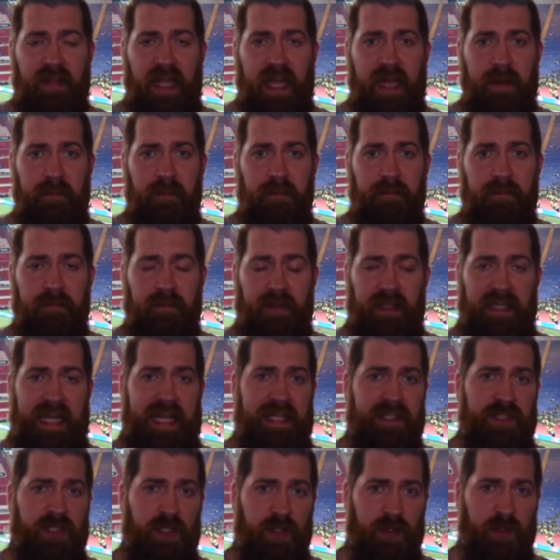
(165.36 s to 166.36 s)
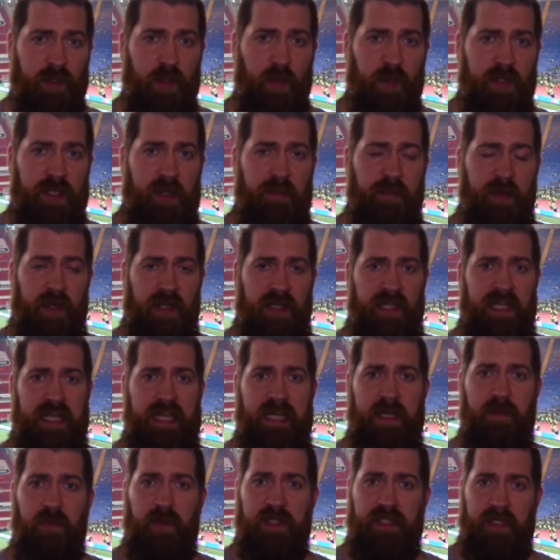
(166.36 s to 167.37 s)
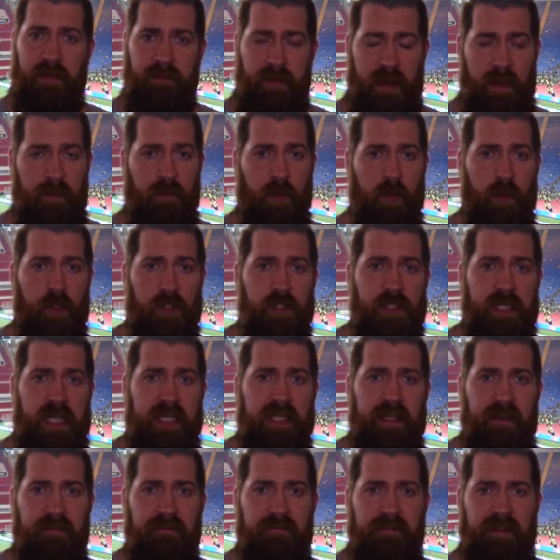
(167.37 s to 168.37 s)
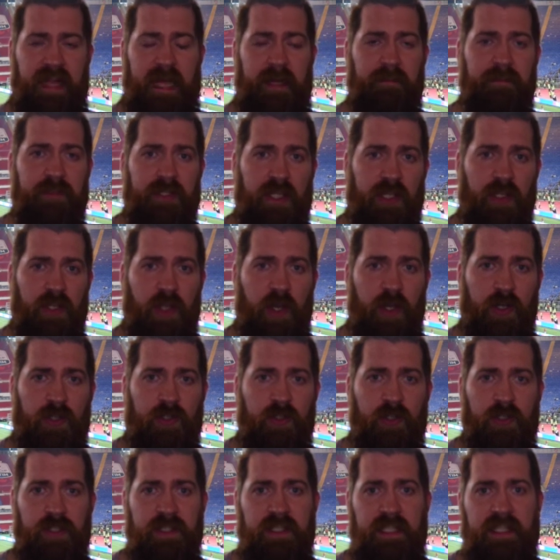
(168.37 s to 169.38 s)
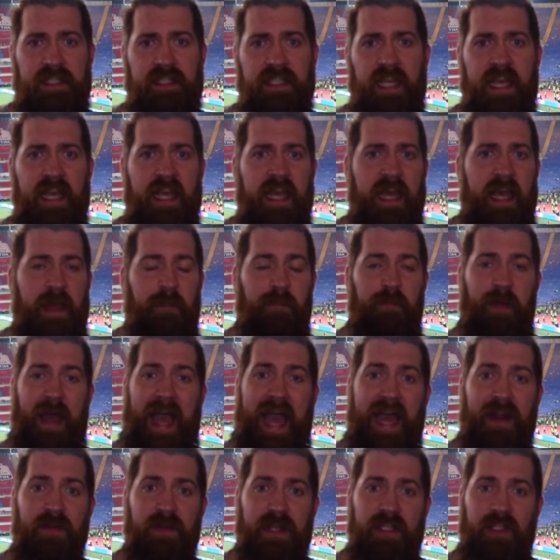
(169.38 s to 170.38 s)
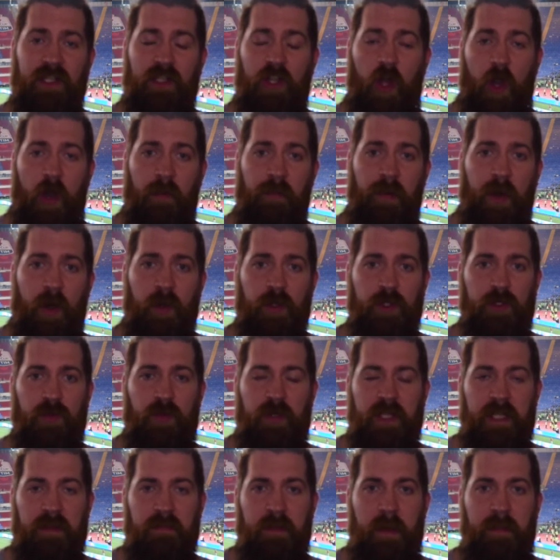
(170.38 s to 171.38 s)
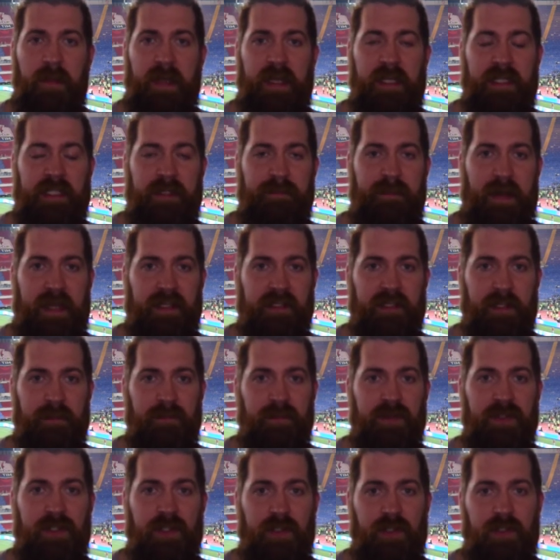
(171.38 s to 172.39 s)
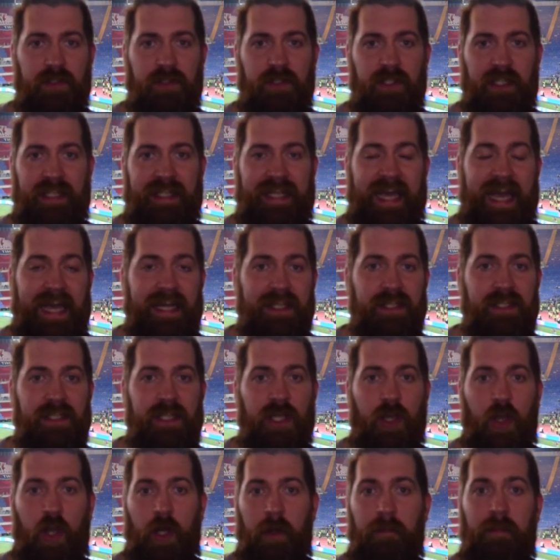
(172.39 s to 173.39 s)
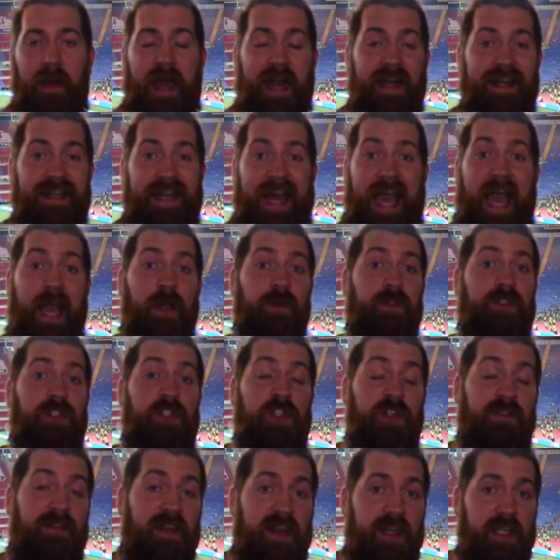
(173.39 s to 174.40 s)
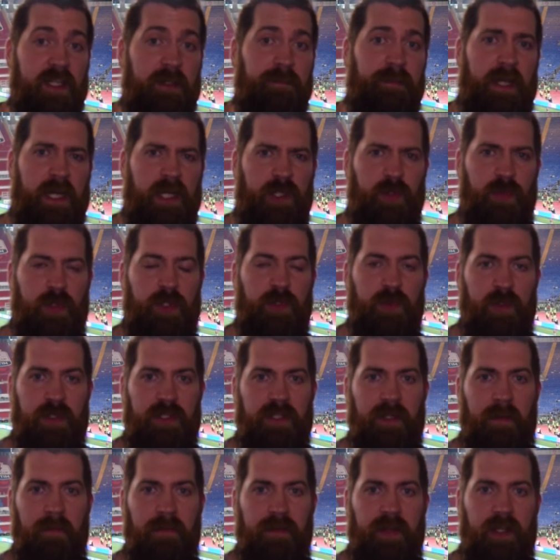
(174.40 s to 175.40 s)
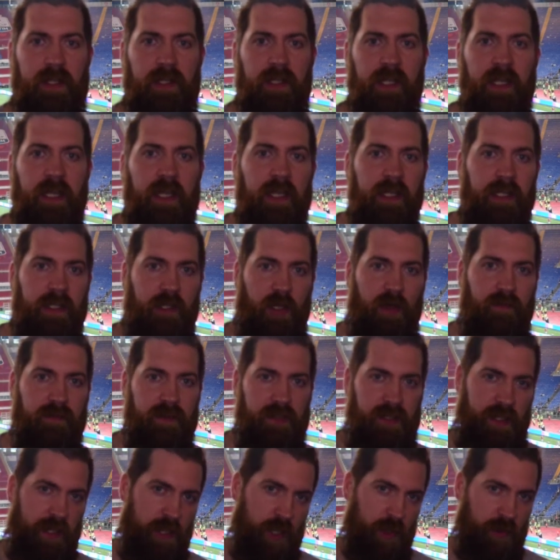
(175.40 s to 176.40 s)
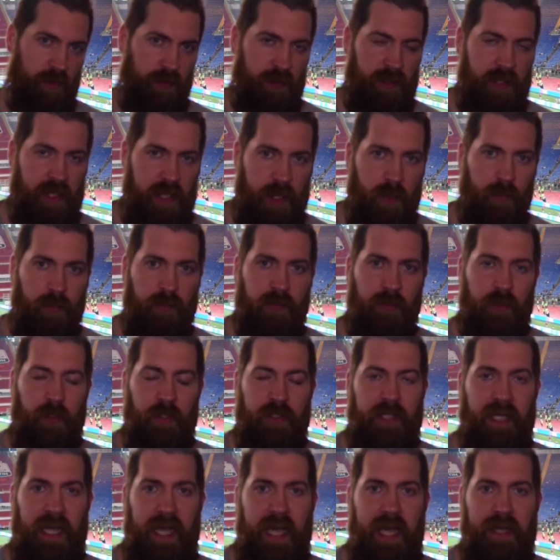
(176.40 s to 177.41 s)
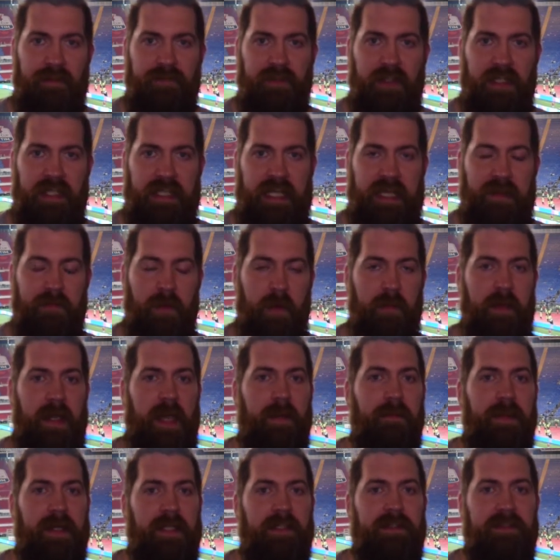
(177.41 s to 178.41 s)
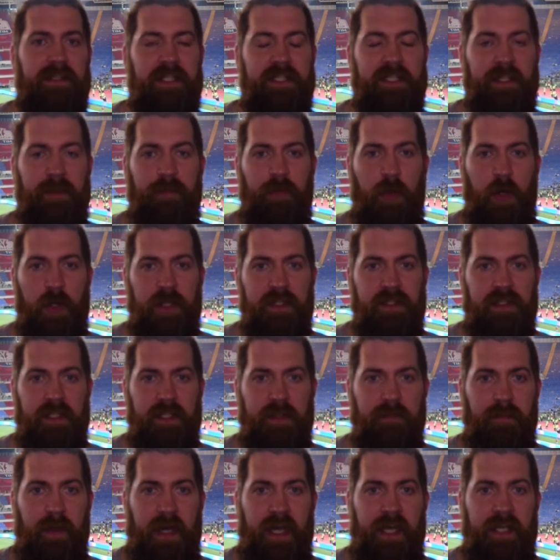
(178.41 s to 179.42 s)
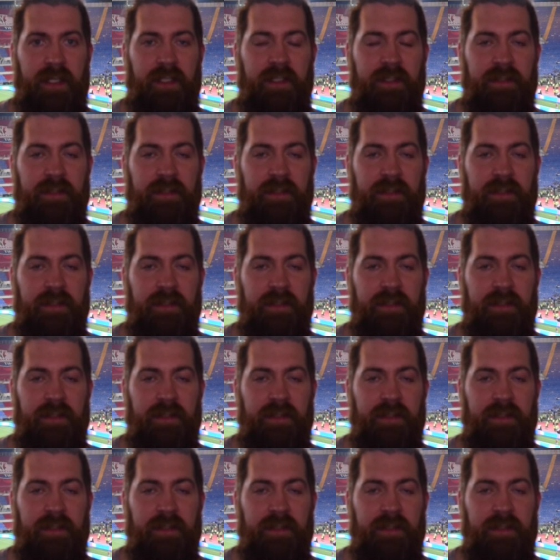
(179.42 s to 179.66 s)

um, Lazio's goalkeeper, he was a bit more shaky, flapped at a lot of crosses, parried a lot of balls where you maybe expect him to, to catch it, or parried it out to Juventus players, which was something obviously he'll, he'll look at after the game and be a bit disappointed by.